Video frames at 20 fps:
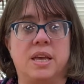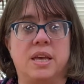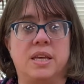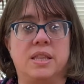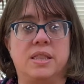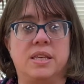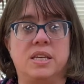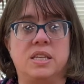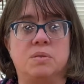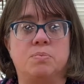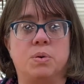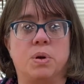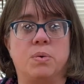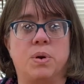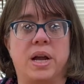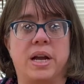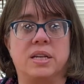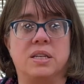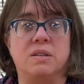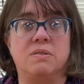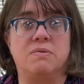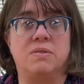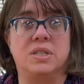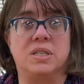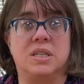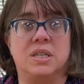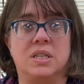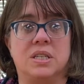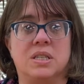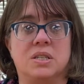These proactive
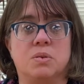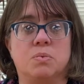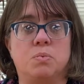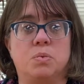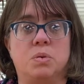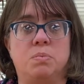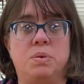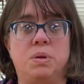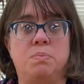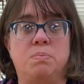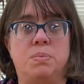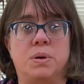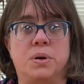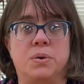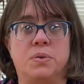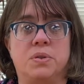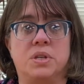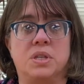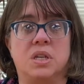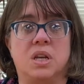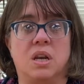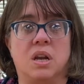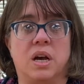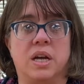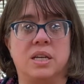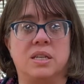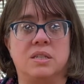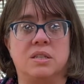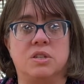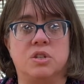visits will be both to
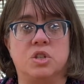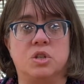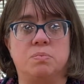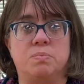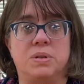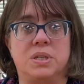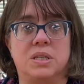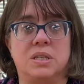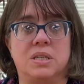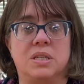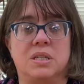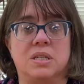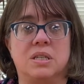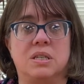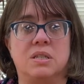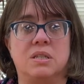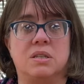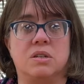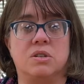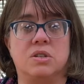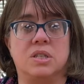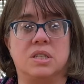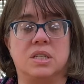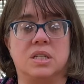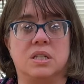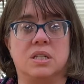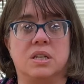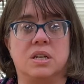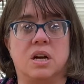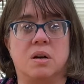non-essential businesses that are
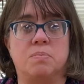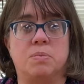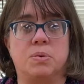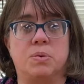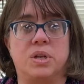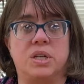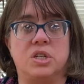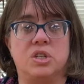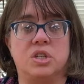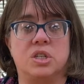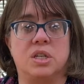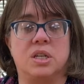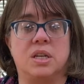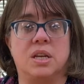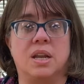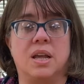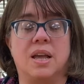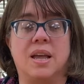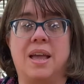still in operation